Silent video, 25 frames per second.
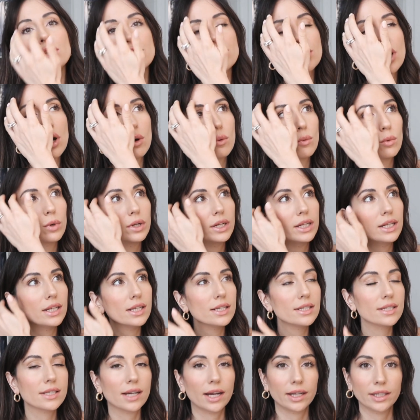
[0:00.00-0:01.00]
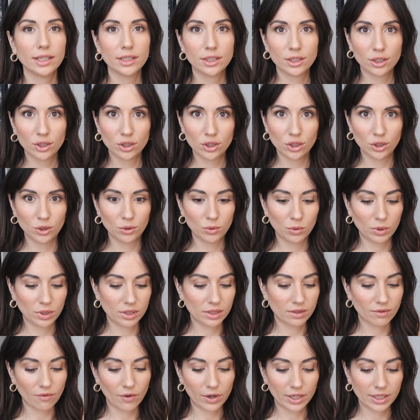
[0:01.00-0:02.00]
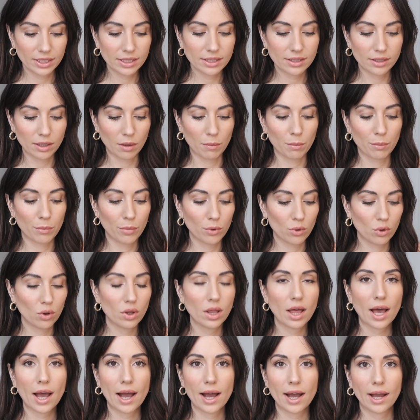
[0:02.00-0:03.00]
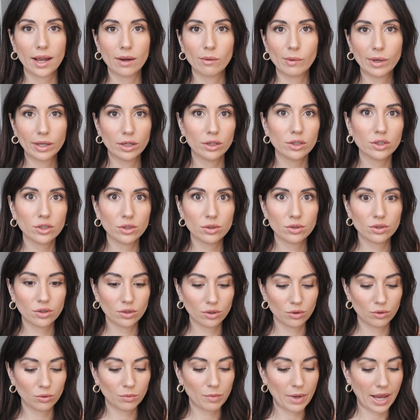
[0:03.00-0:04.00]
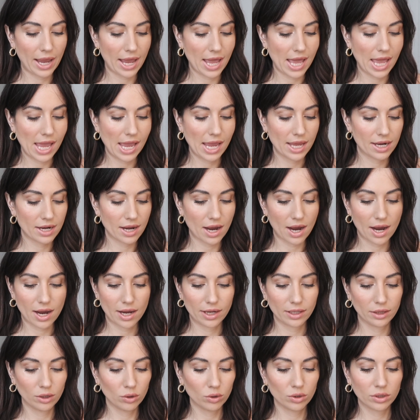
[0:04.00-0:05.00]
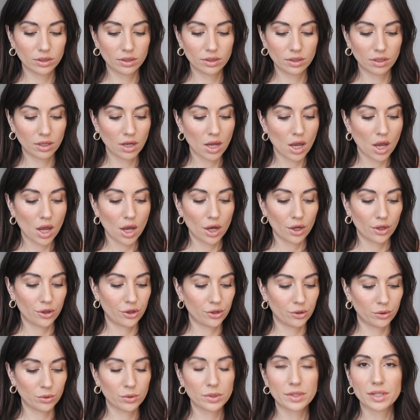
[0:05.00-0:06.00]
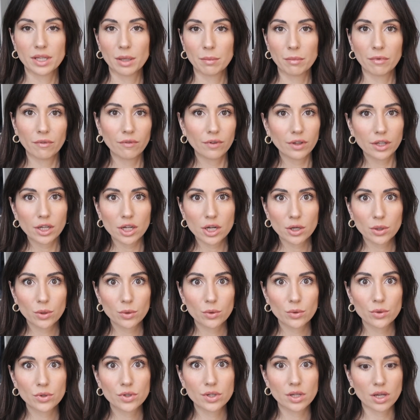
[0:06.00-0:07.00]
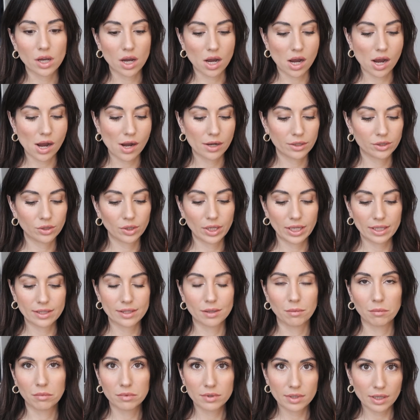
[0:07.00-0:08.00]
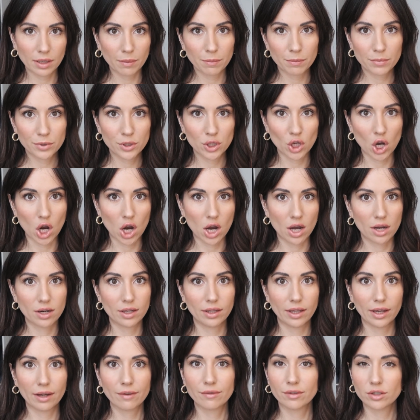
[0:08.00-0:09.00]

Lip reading: So what I decided to do is very simple. I went on YouTube and I looked through some videos to get some tips on like